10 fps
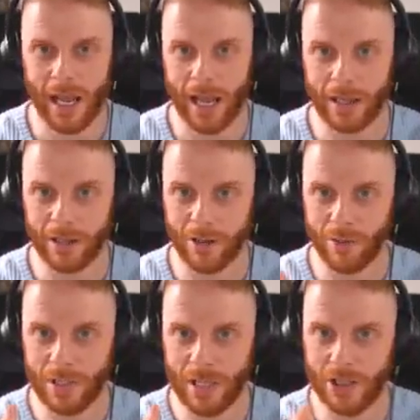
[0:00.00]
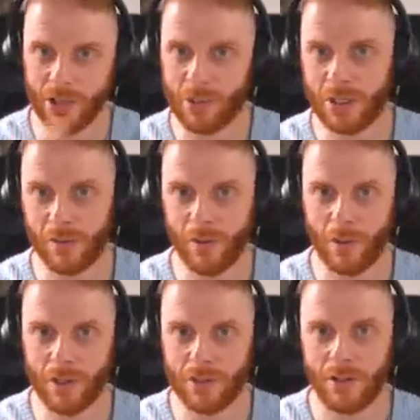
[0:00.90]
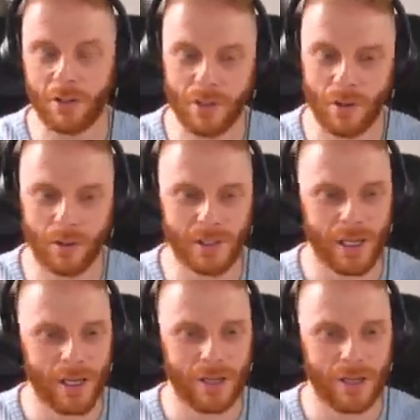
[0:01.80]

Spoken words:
and you instead switch the focus to the results,